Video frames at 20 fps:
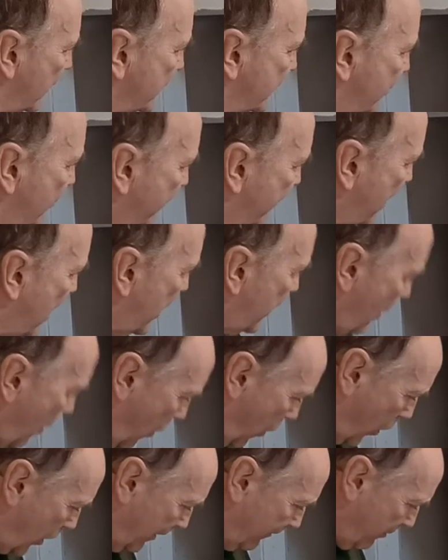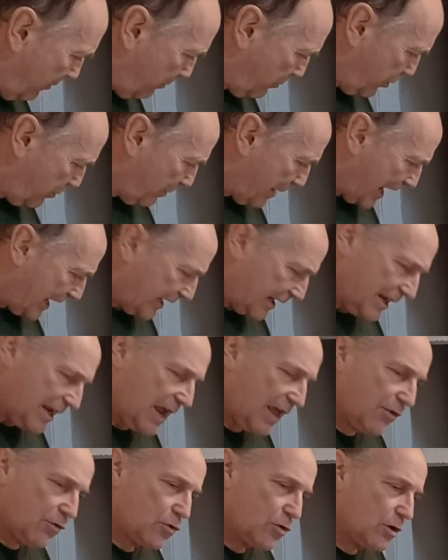So we got all of it put back
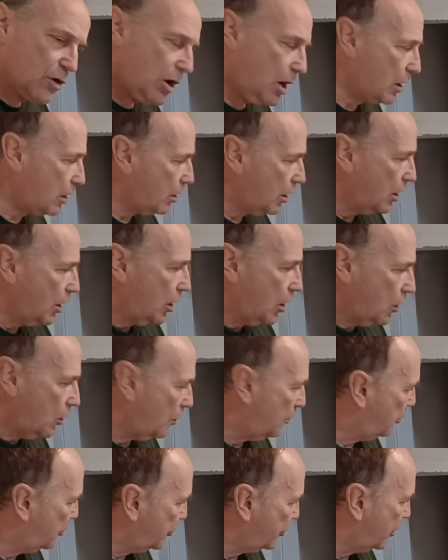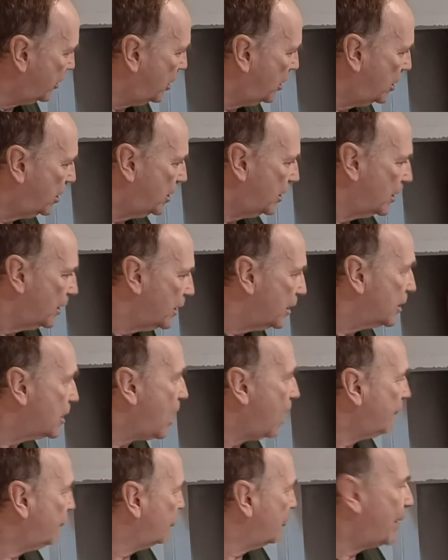together. We'll put the
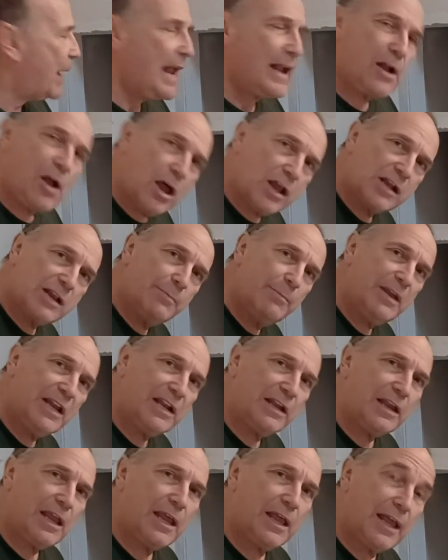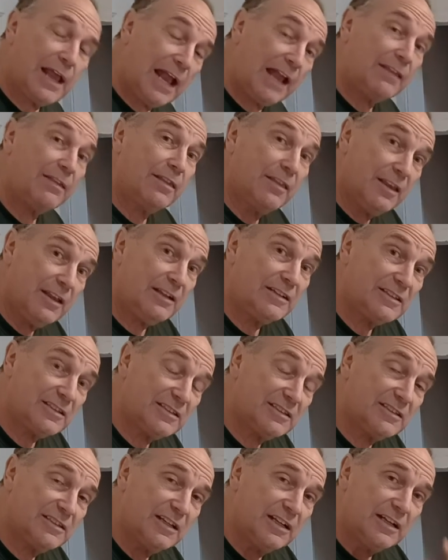cover back on in a minute and
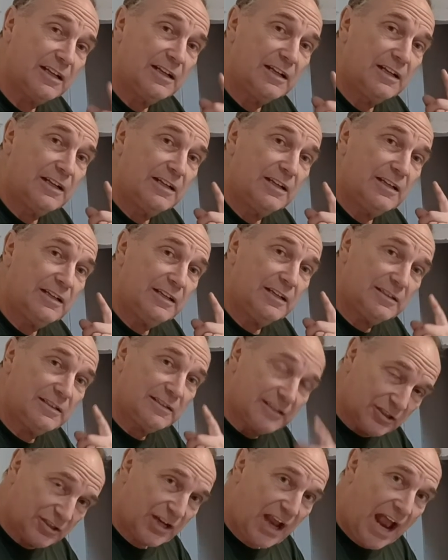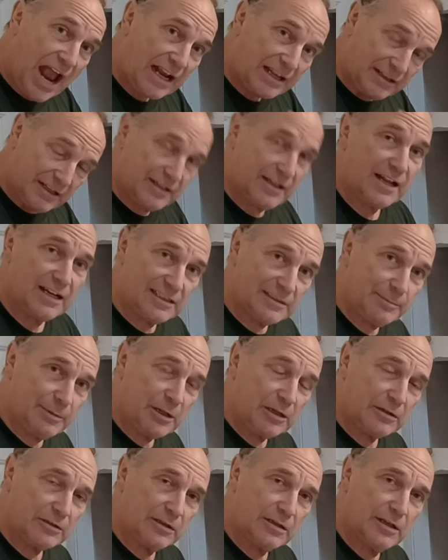this is the shack that Dennis
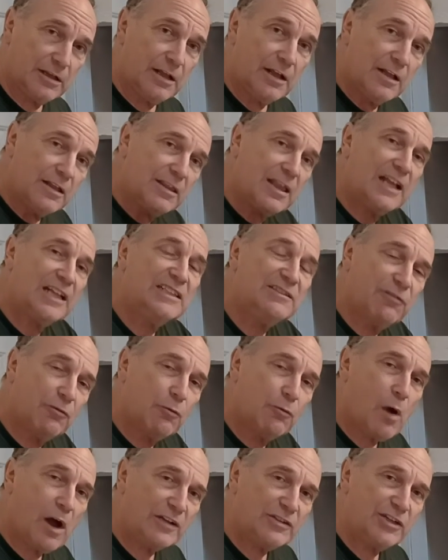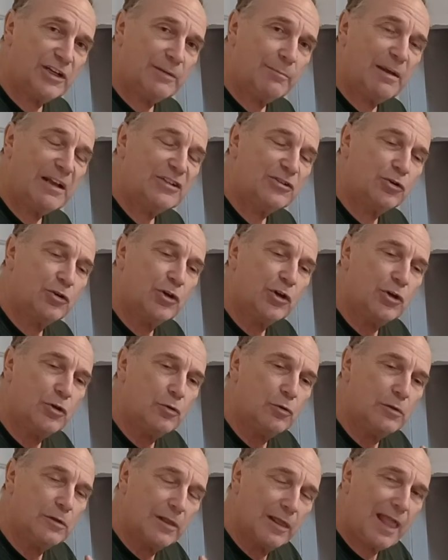built. Thanks for watching. Make sure
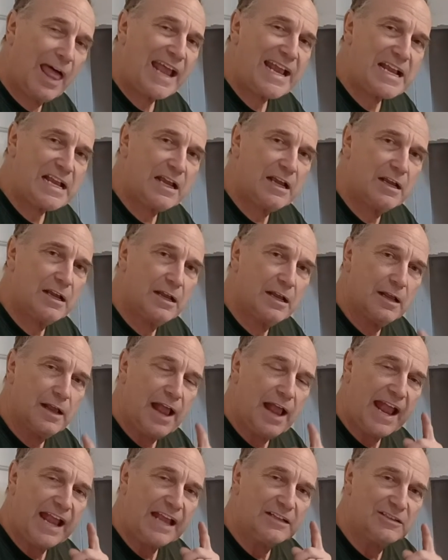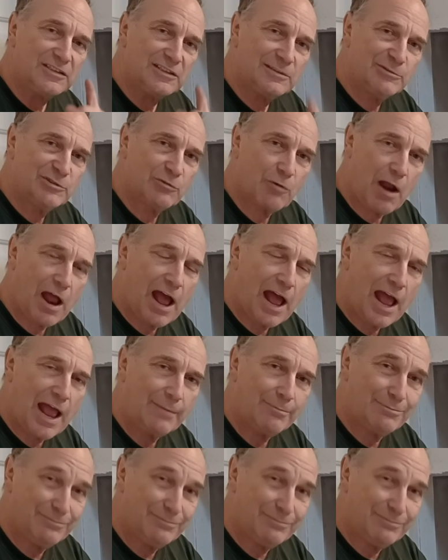you like and subscribe.